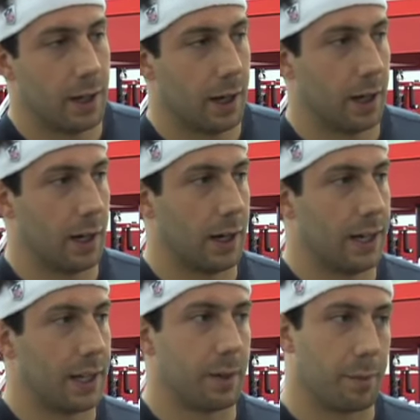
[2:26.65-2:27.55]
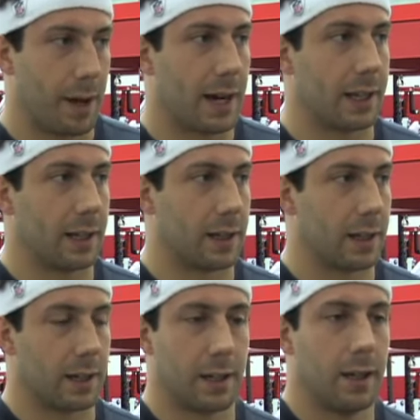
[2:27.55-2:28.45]
And then the blocking
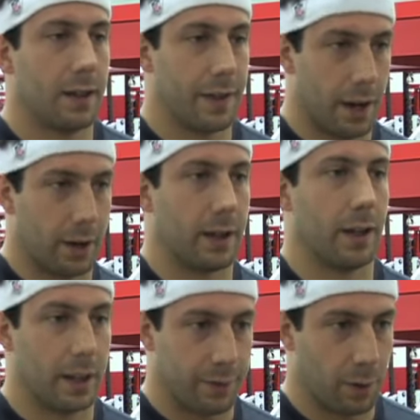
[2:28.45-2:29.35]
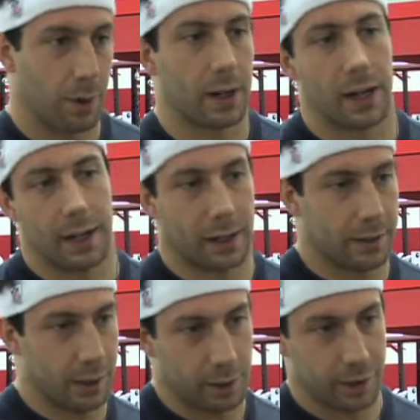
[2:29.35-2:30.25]
thing, he'll have to work on that,
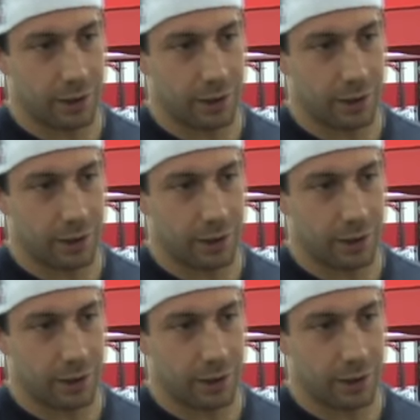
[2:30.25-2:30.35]
continue to get